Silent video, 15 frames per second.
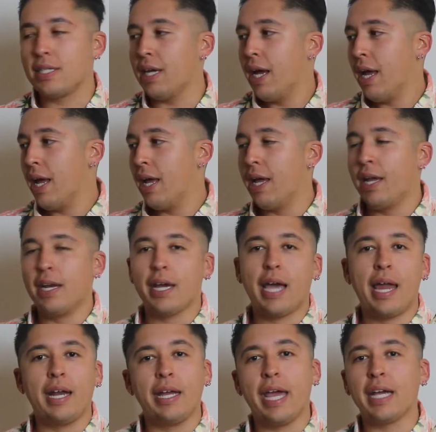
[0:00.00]
and it
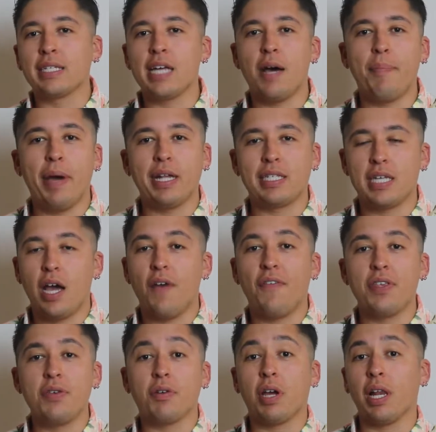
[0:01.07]
kind of hangs out by itself
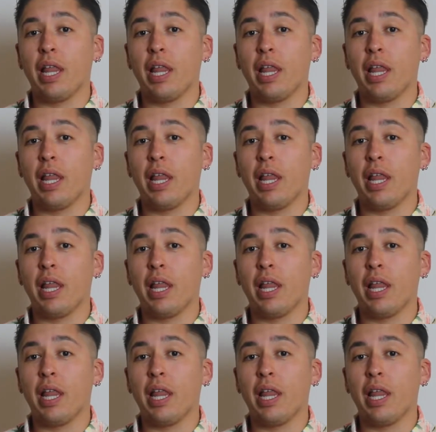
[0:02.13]
and you can